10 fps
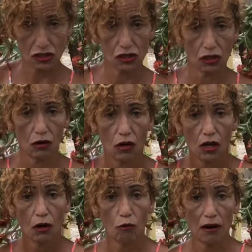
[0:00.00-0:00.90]
So
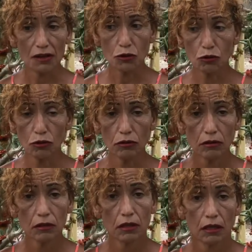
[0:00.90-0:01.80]
what you do,
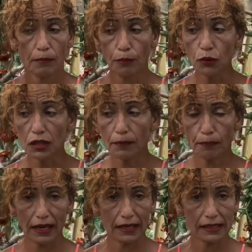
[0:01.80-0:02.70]
put the
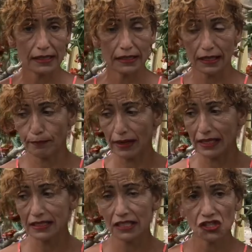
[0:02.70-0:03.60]

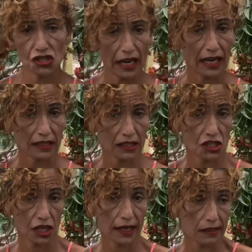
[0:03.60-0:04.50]
plants in the
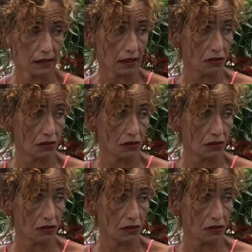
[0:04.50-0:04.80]
shade.